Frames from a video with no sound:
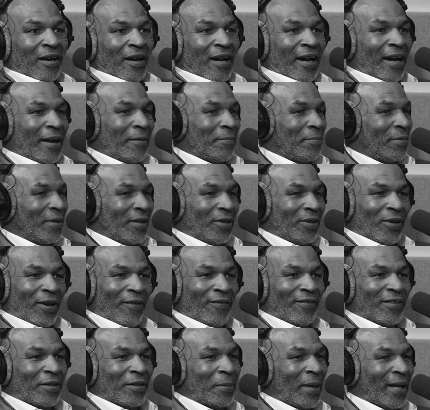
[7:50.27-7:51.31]

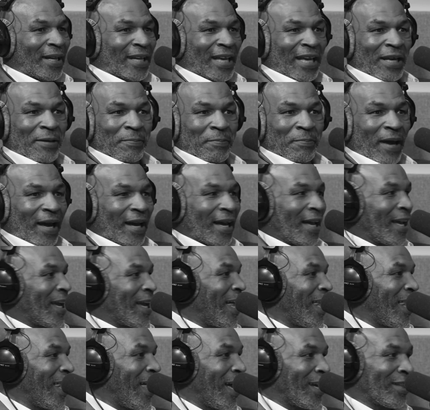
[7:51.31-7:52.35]
Every time I came back, I
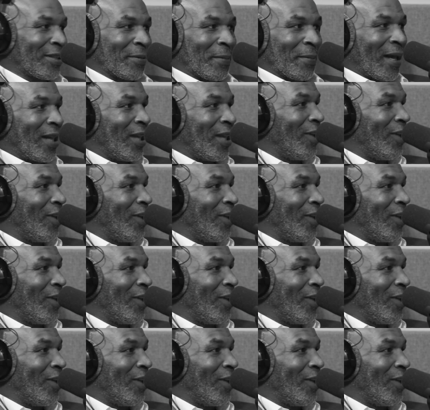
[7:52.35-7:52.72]
got locked up, I